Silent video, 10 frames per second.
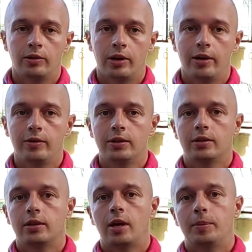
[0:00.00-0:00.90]
drive
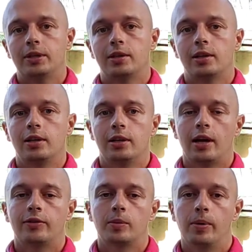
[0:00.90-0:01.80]
it immediately
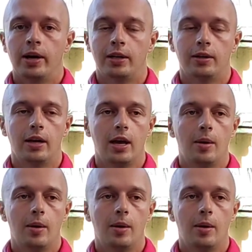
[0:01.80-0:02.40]
after buying,